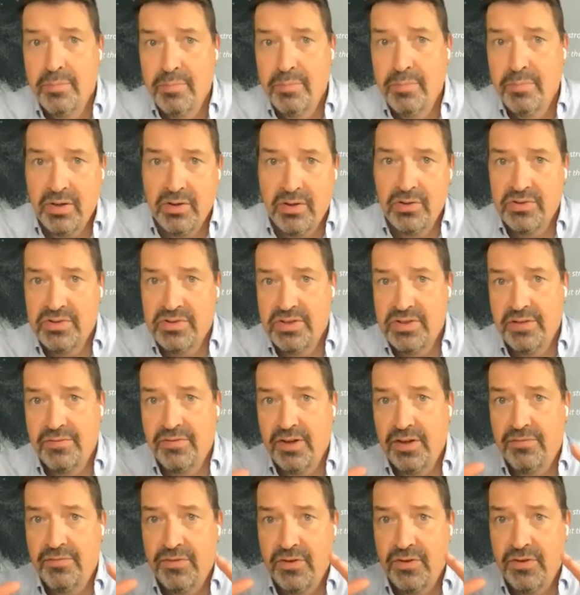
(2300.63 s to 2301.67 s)
because
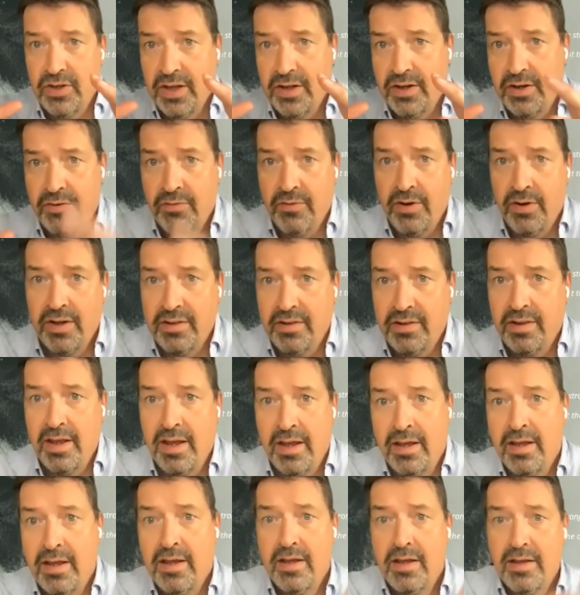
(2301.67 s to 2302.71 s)
if you get it right
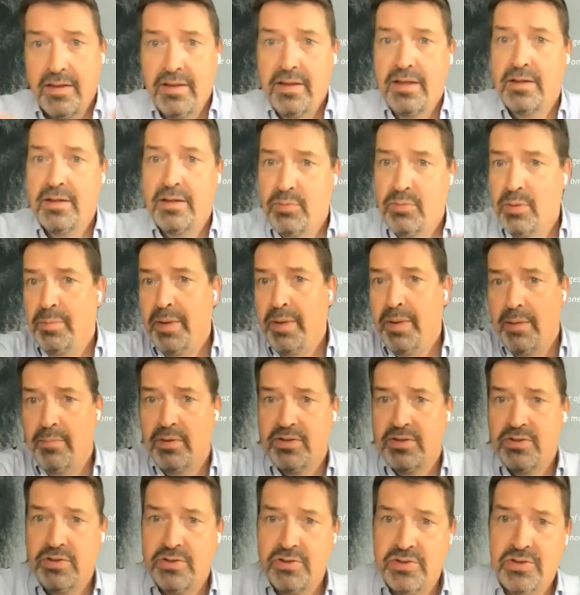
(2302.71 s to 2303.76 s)
there, it will be
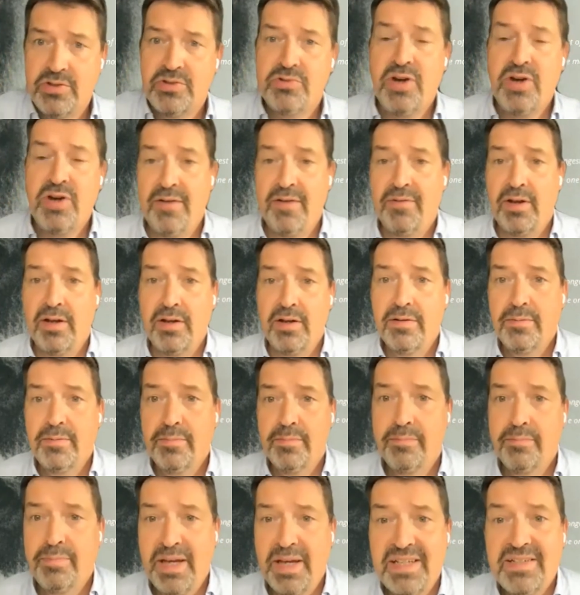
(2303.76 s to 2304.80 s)
able to travel
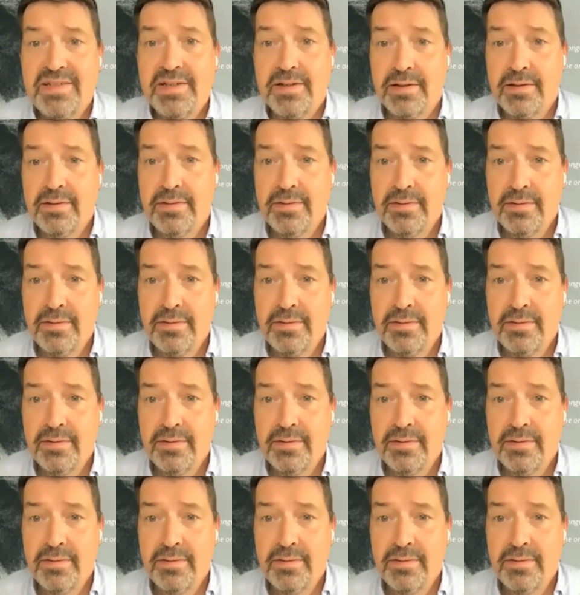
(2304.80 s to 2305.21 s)
better.